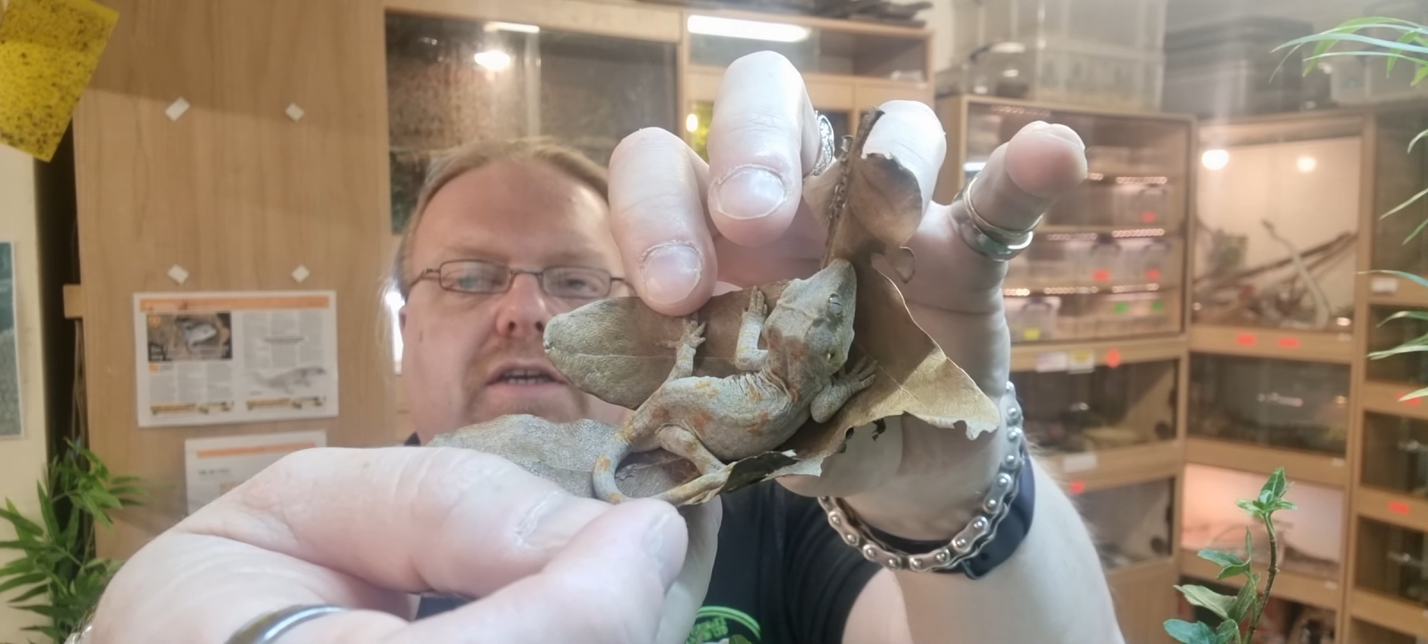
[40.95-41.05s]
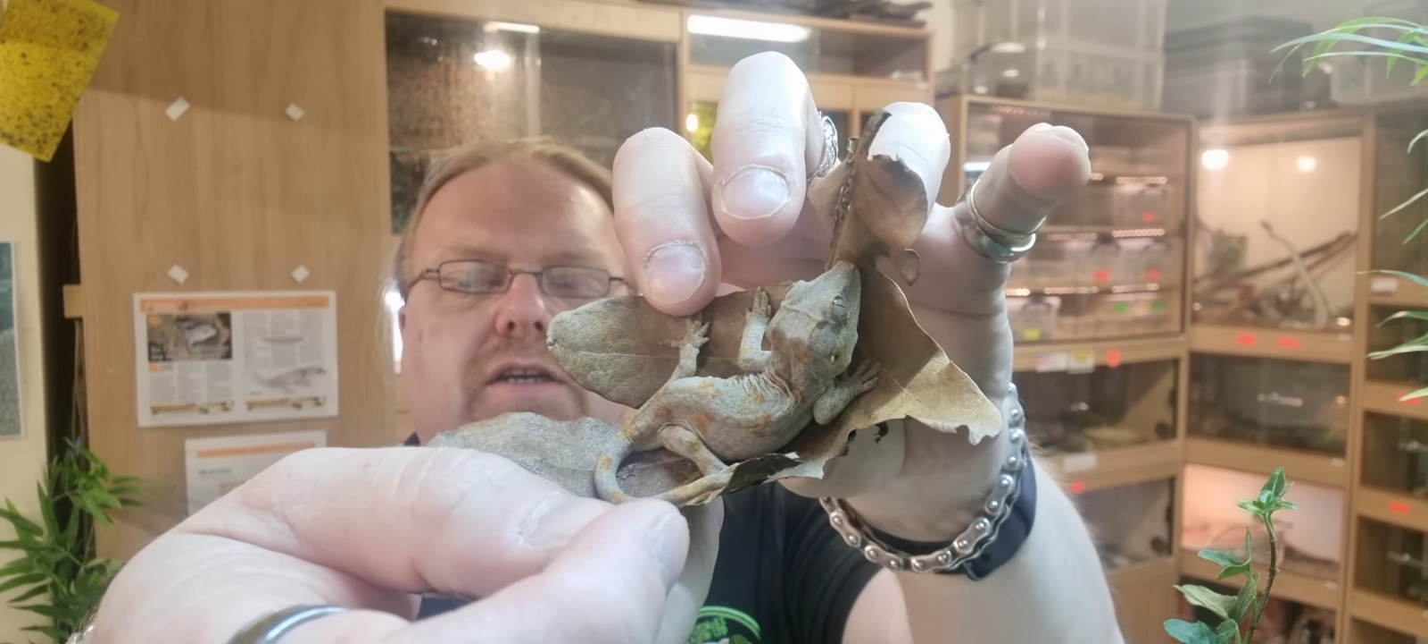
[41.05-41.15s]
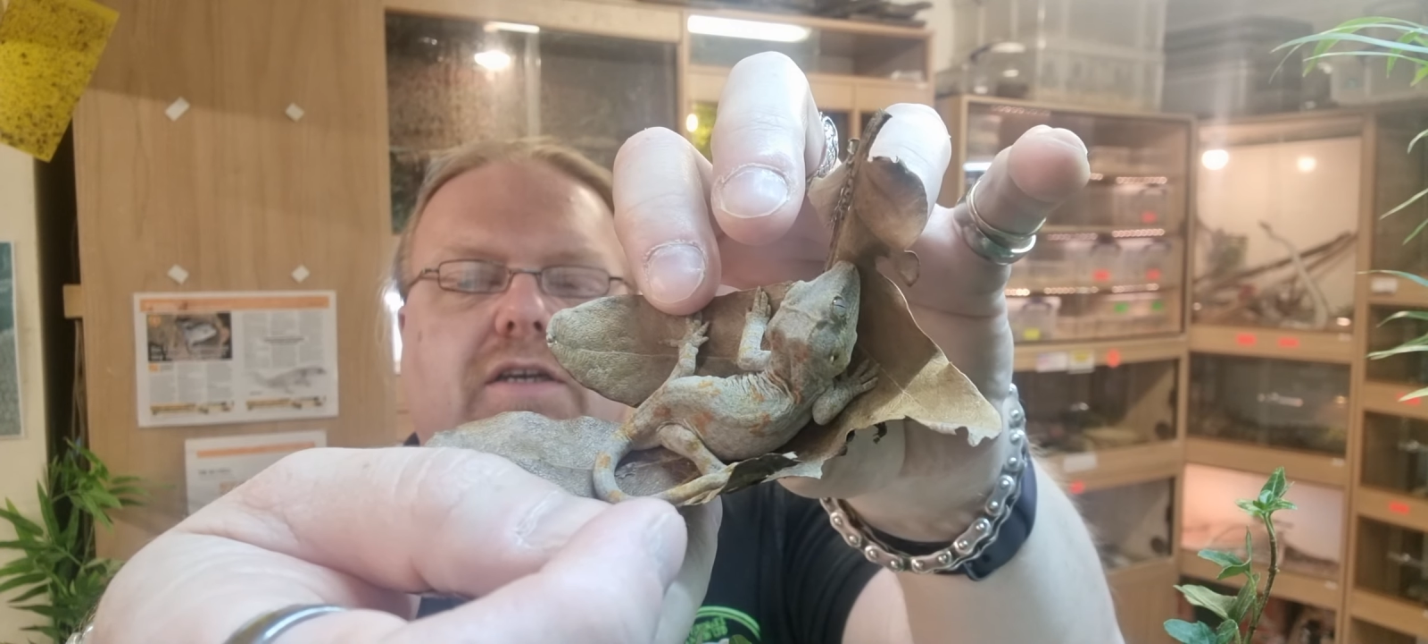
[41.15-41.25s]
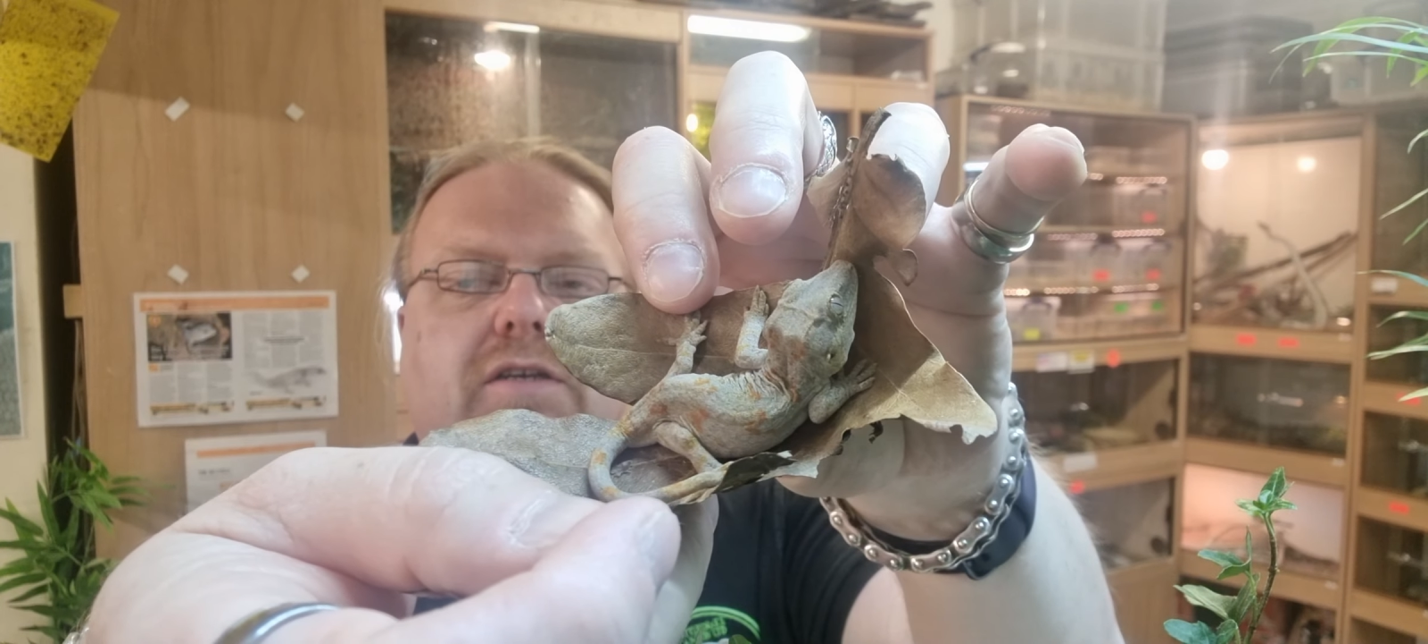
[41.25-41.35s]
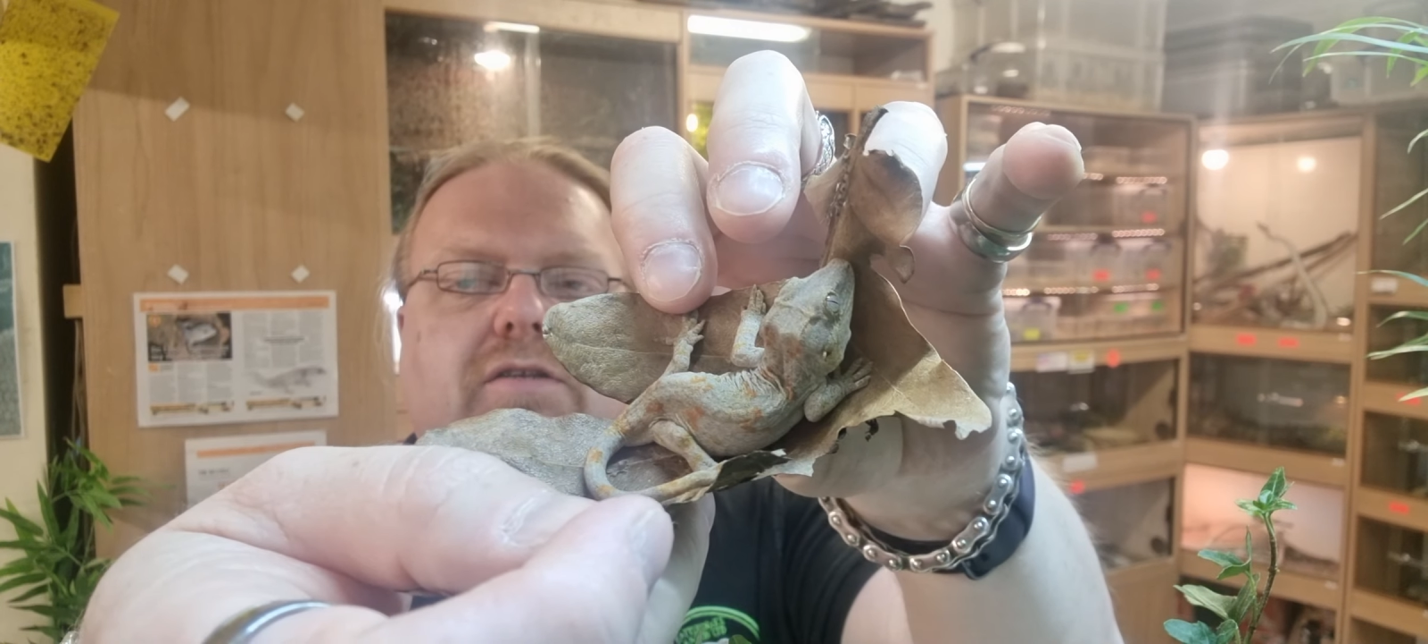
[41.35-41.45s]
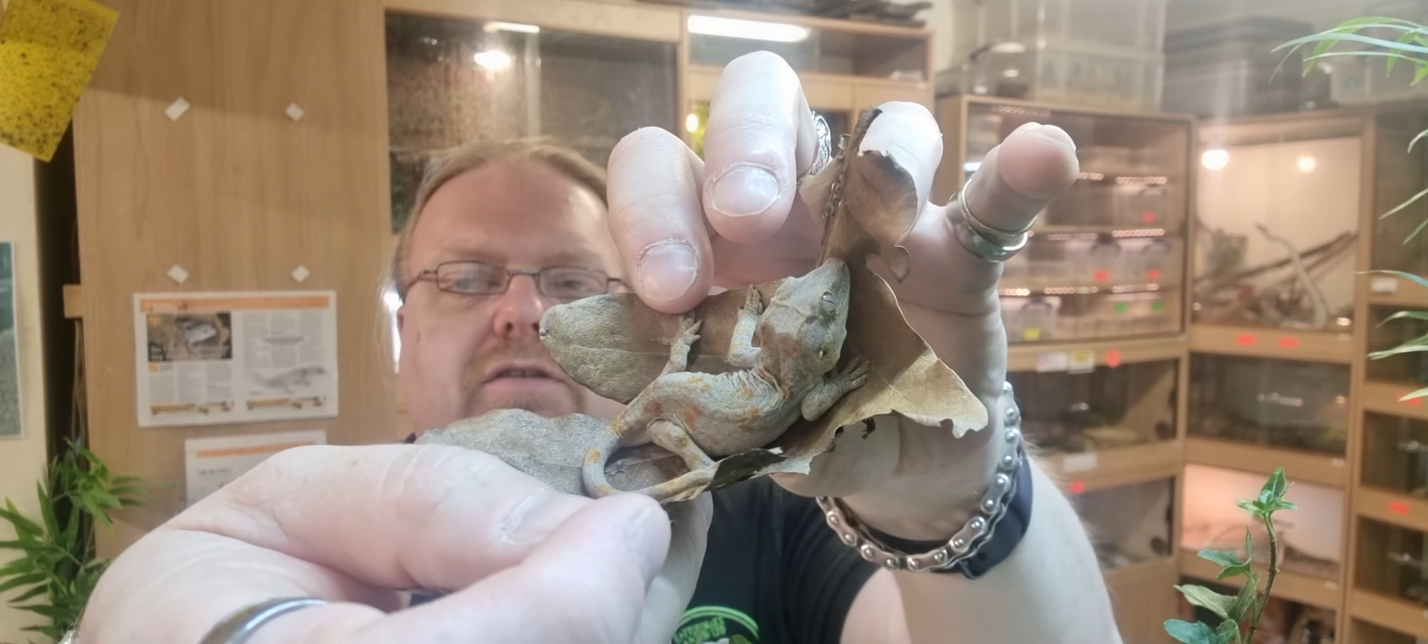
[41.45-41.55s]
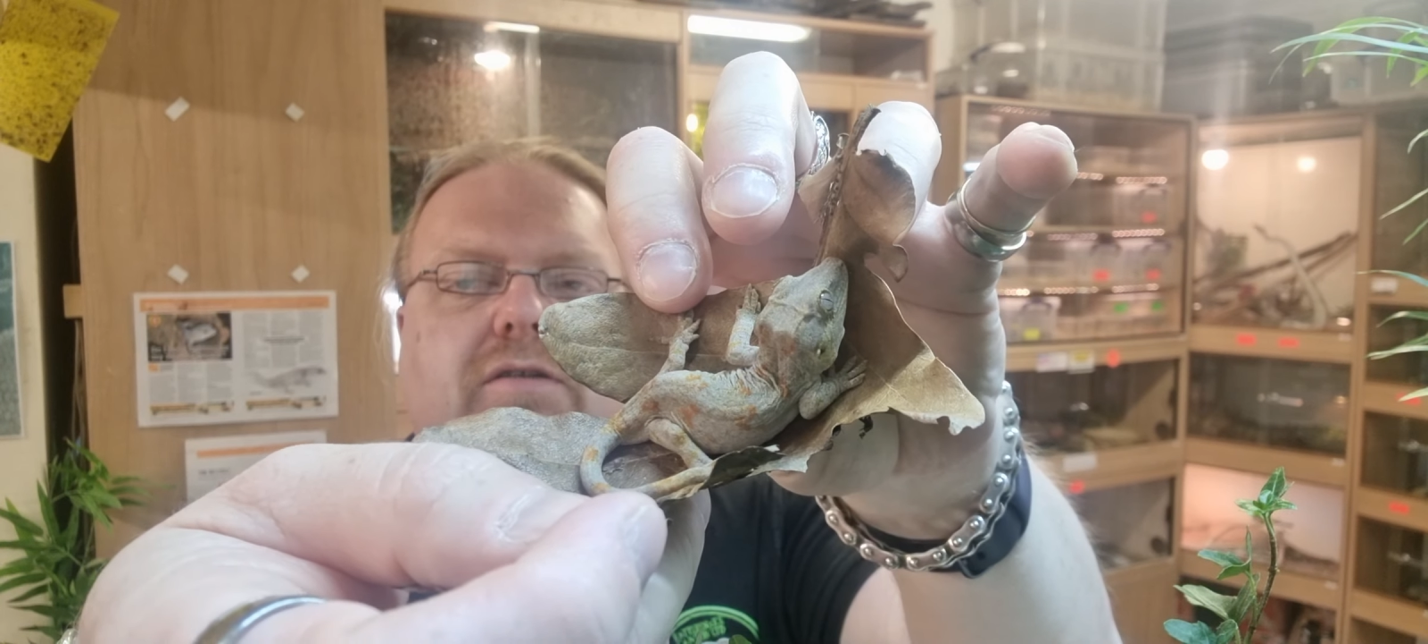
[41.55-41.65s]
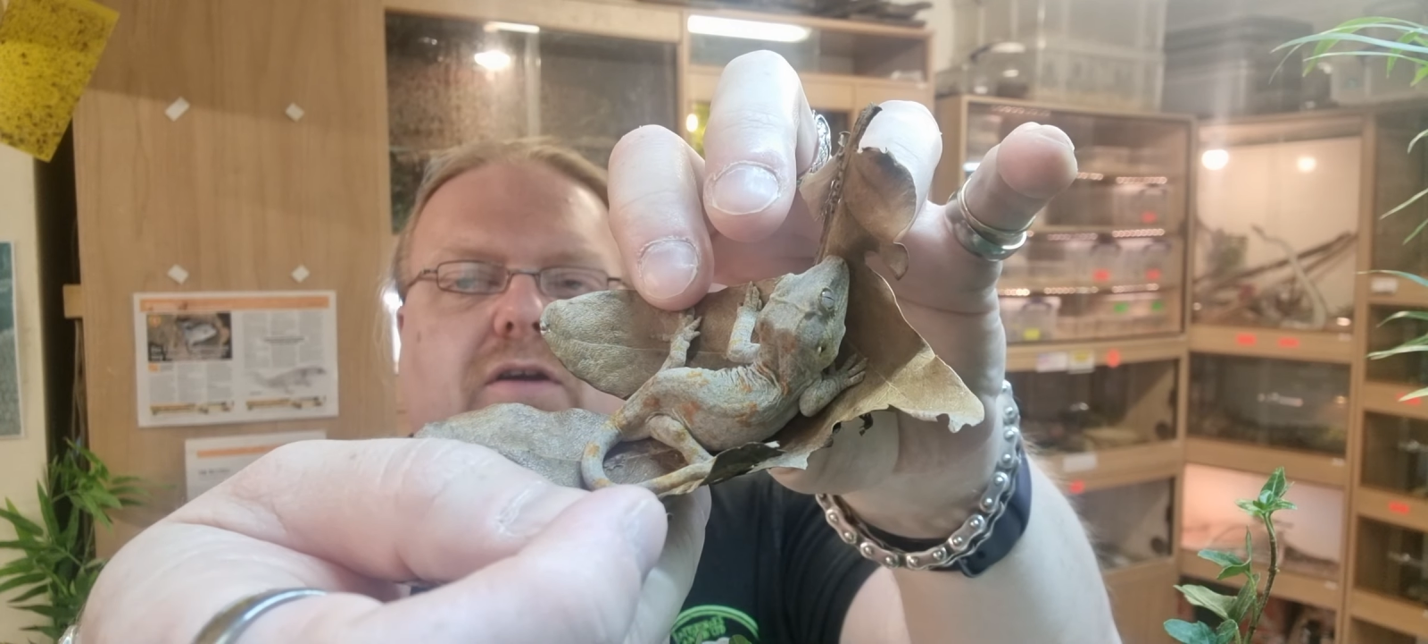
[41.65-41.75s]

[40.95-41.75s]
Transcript: is